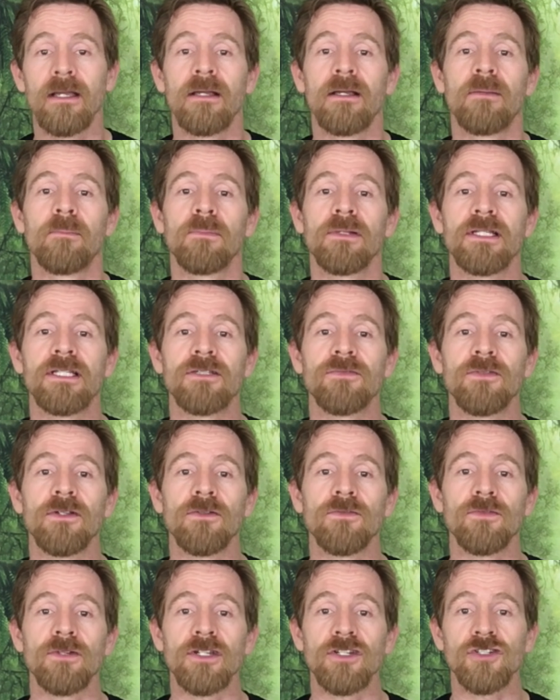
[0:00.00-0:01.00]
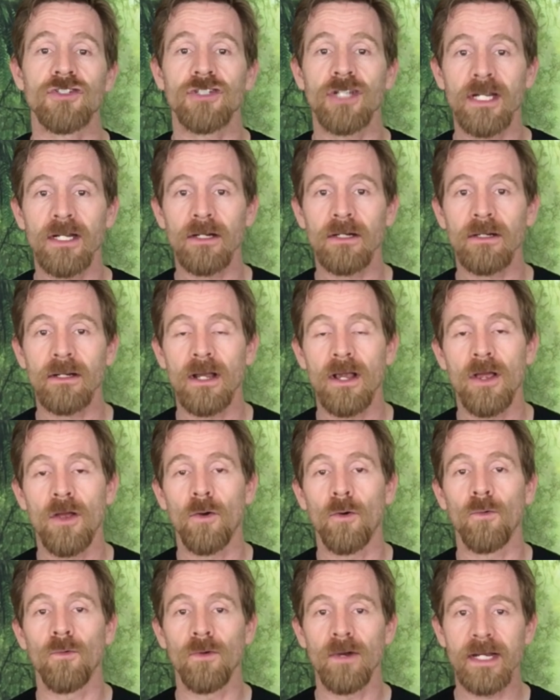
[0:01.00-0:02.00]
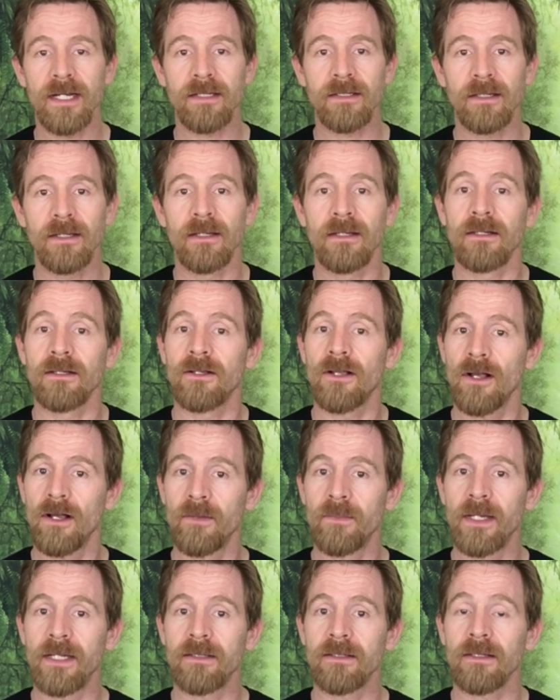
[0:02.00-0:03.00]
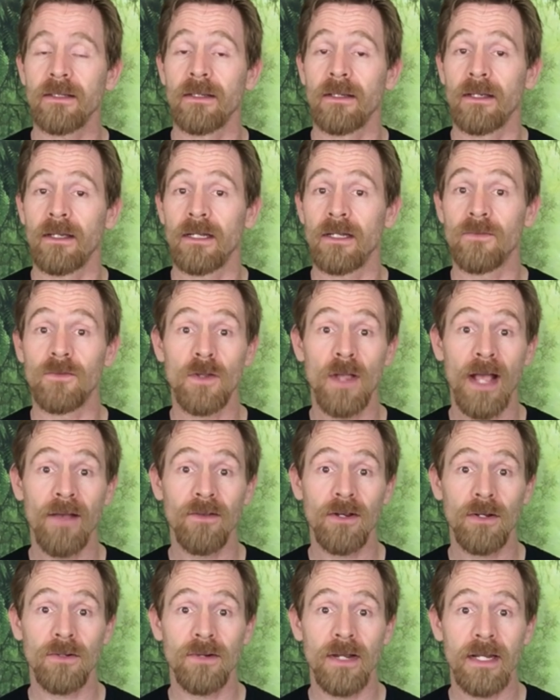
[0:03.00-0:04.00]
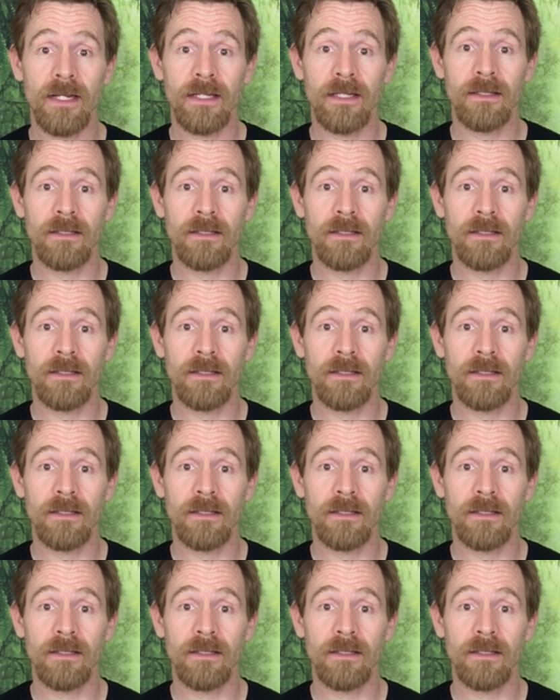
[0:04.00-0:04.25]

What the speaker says: Please feel free to share, rate, comment, and if you haven't already,